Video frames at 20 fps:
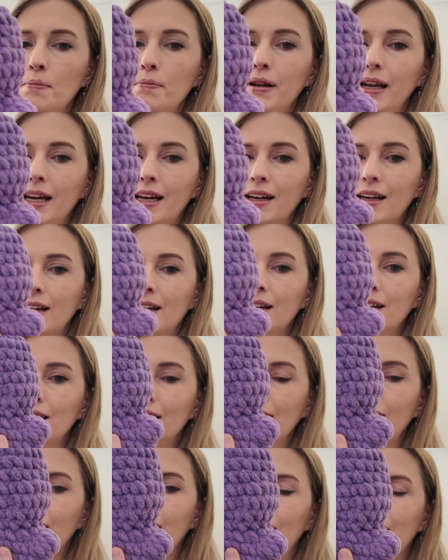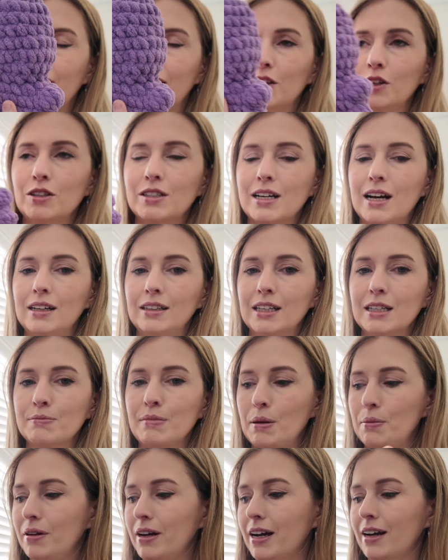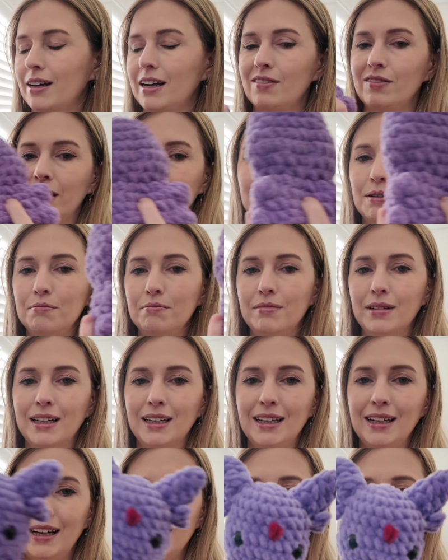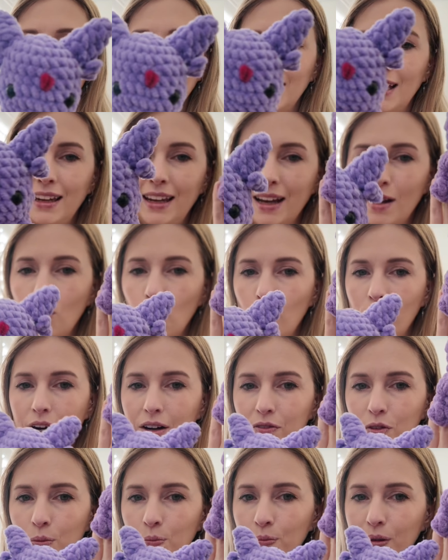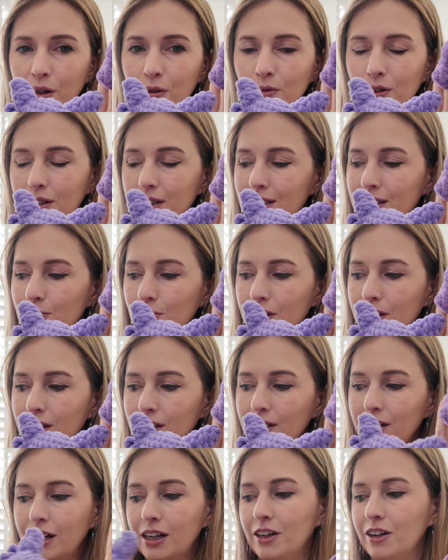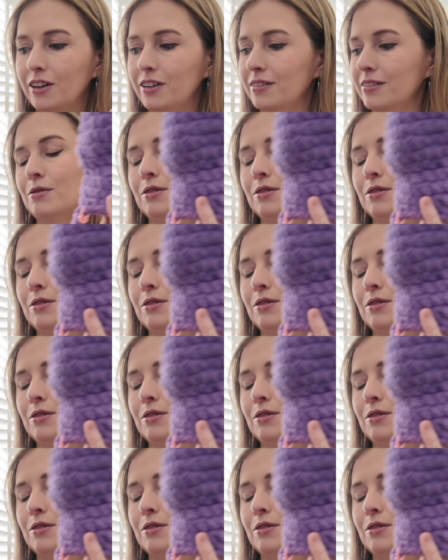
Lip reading: blanket yarn in those colors, maybe I can have like the minis and then like one of the big ones with it. I don't know.